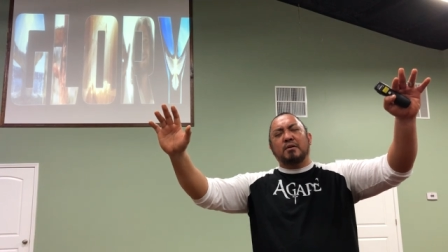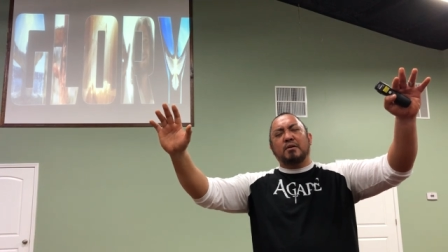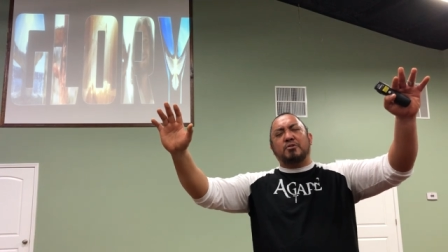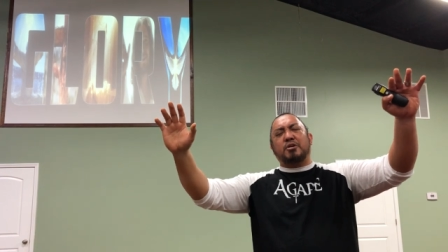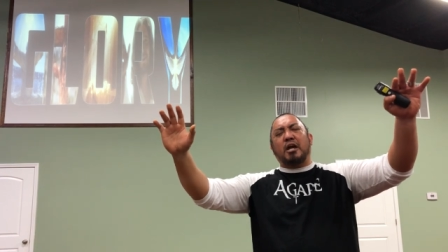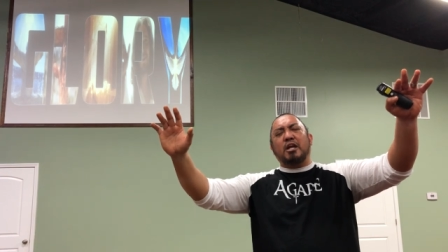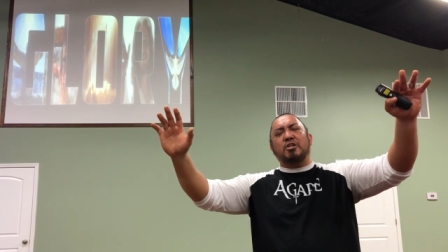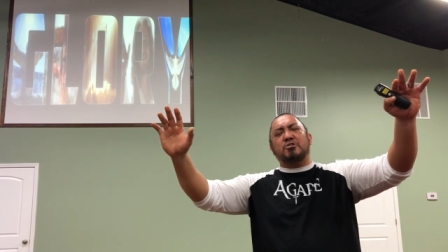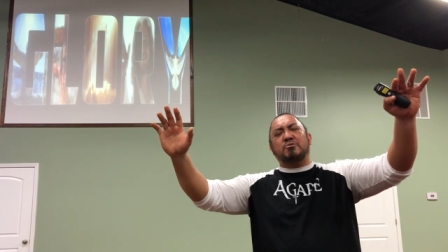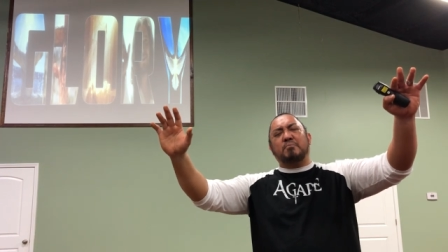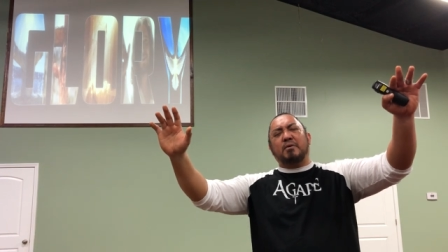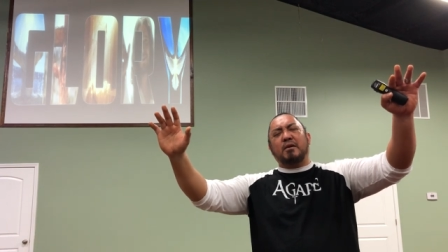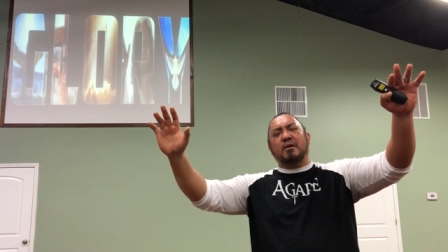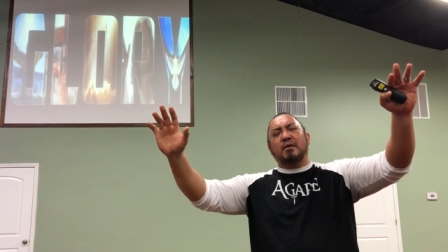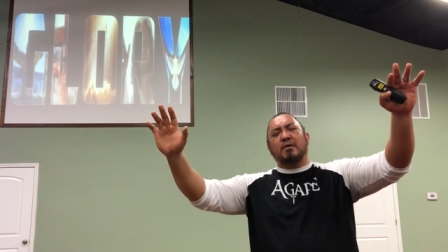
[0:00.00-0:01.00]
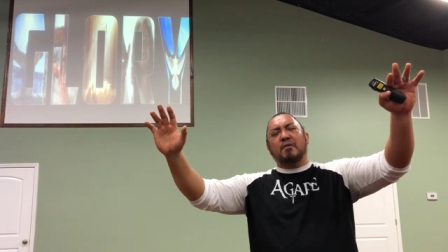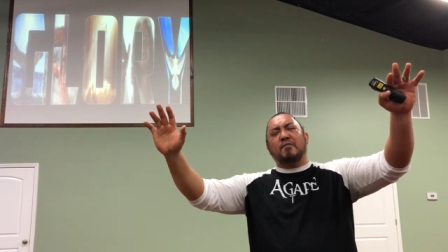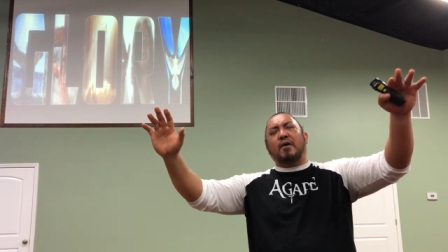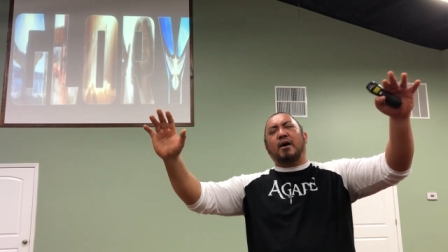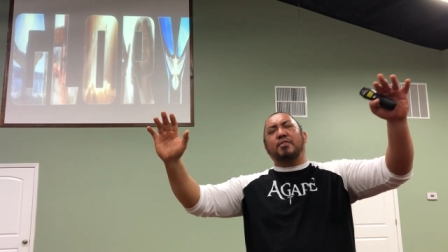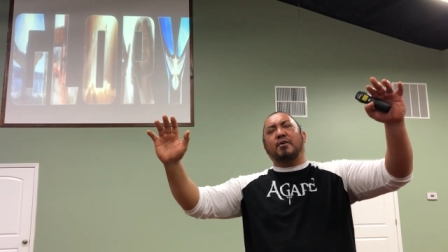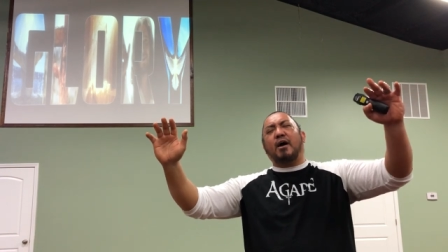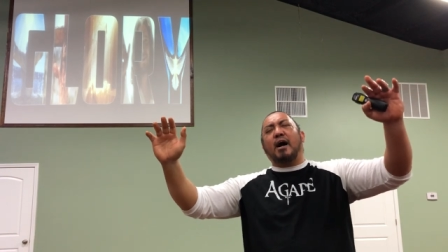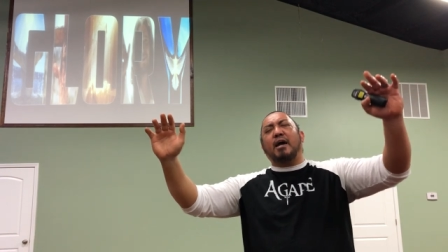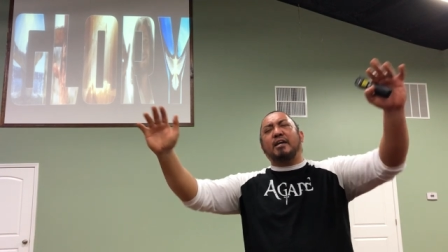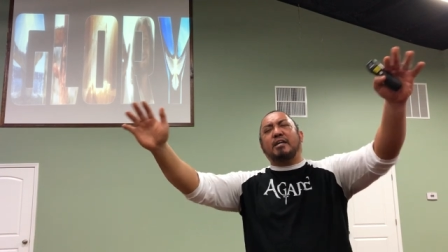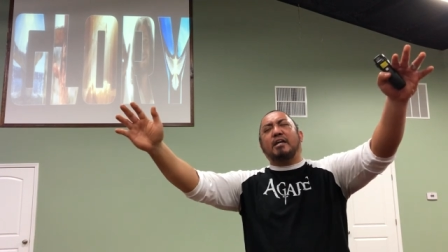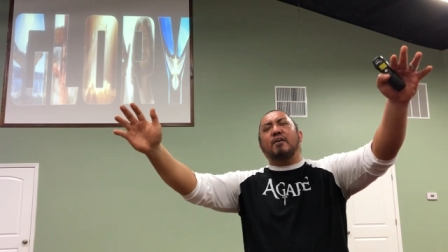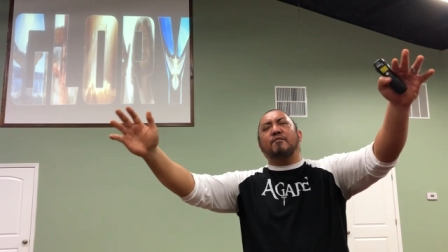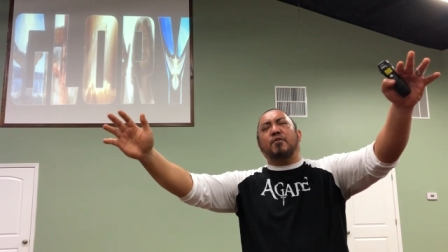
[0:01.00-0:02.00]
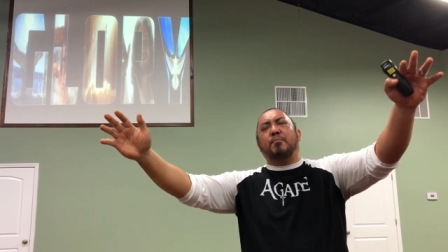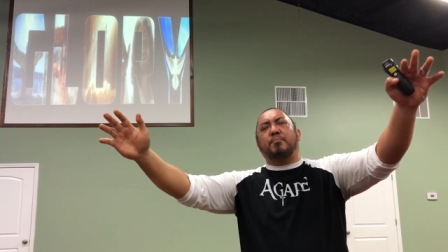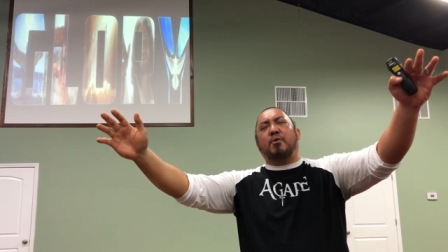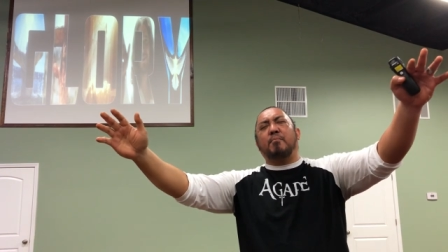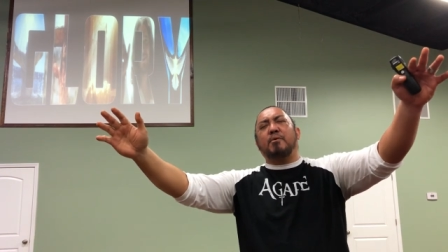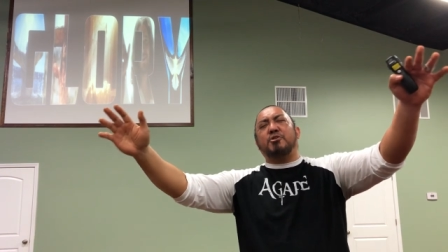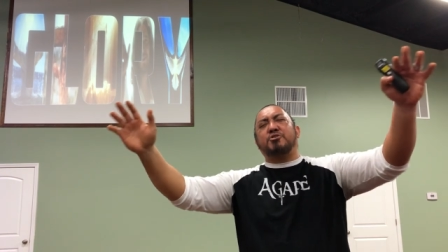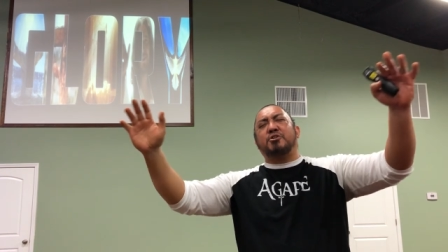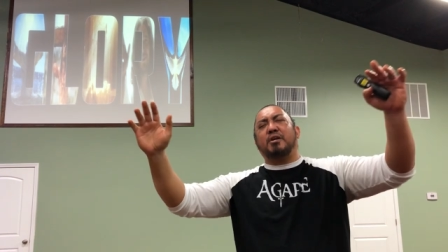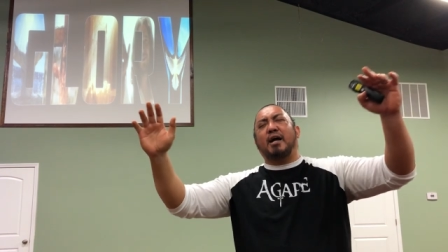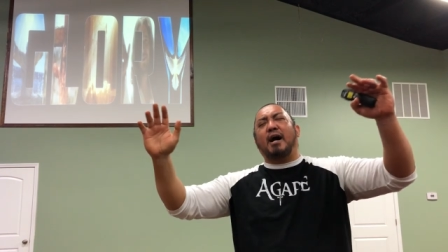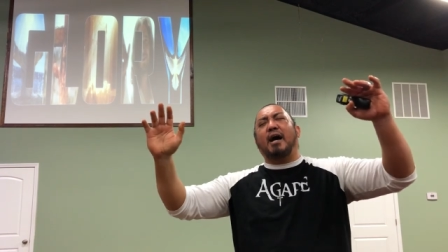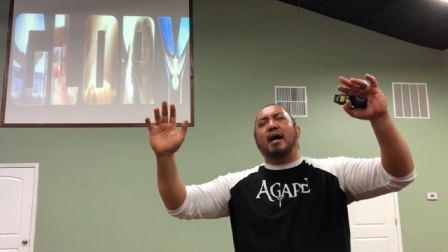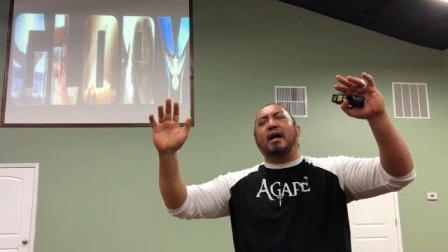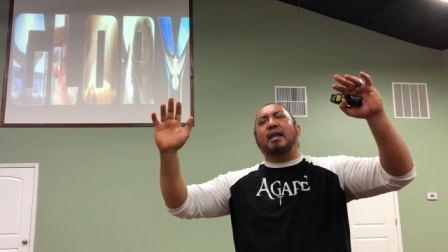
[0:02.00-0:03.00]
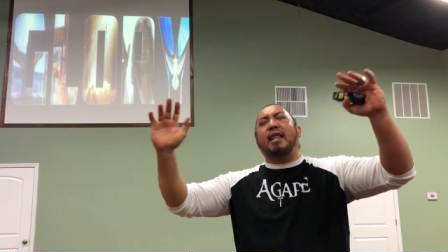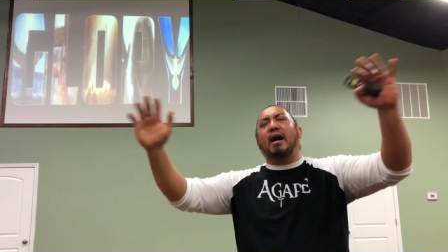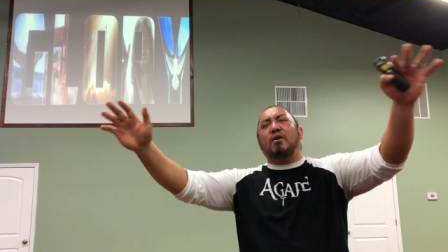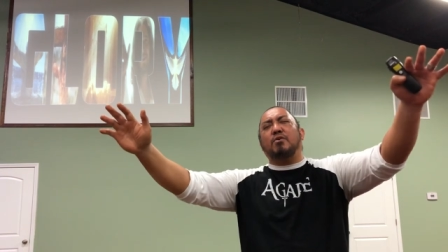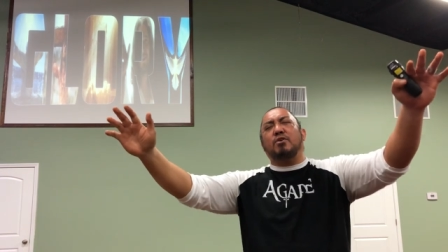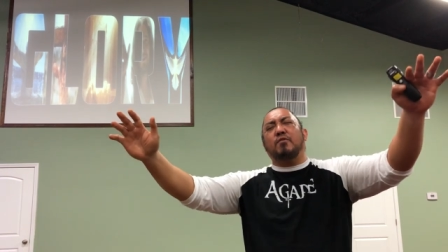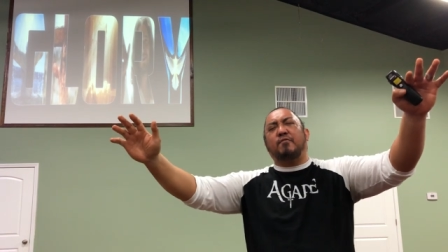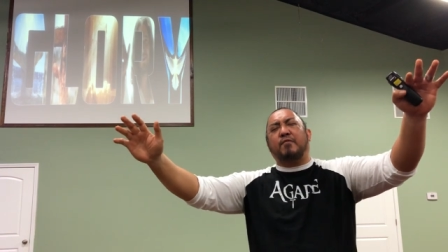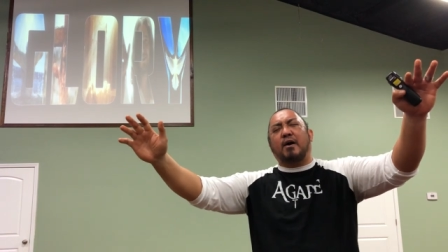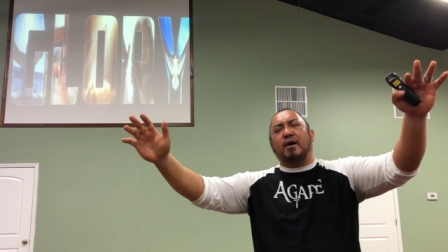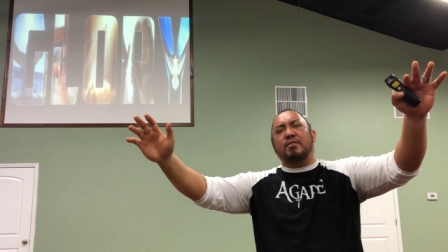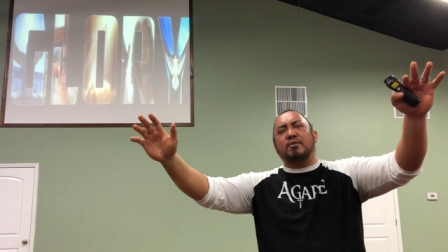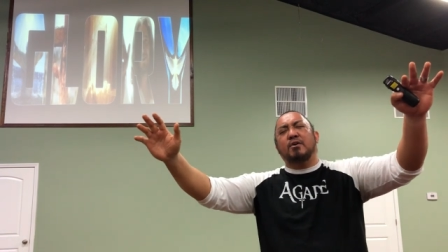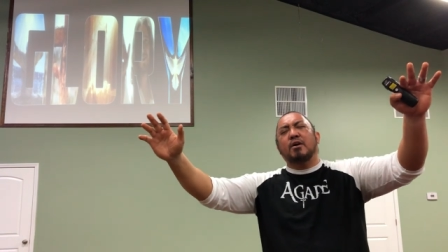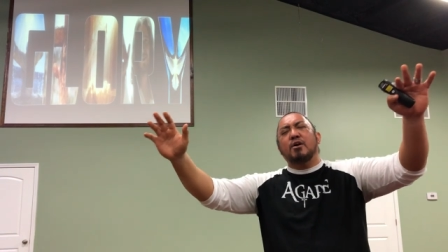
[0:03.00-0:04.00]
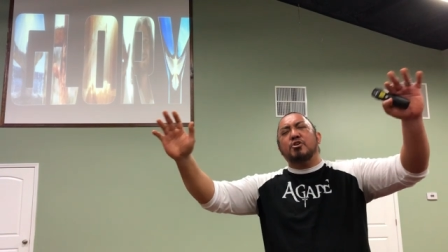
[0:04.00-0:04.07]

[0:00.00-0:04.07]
Change me. Father, I give you permission. I allow you, Father.